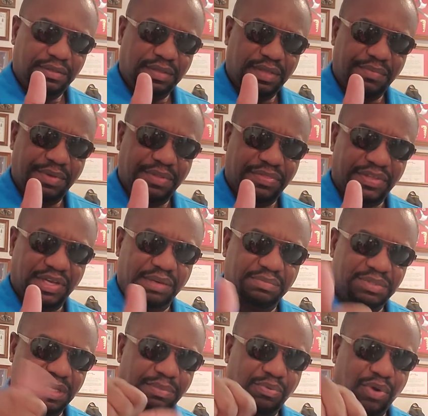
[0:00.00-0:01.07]
Give me a
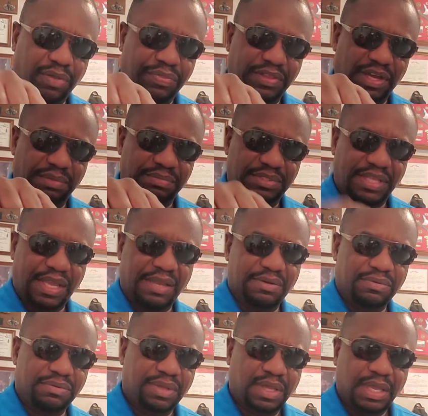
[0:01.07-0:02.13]
thumbs up or a thumbs
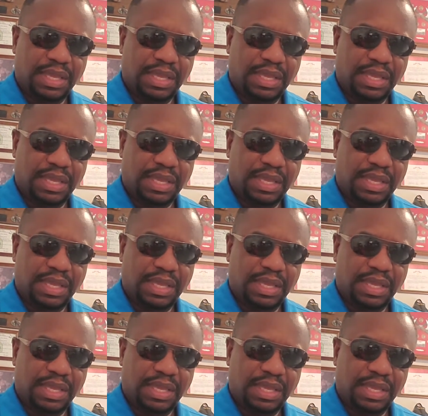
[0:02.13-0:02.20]
down,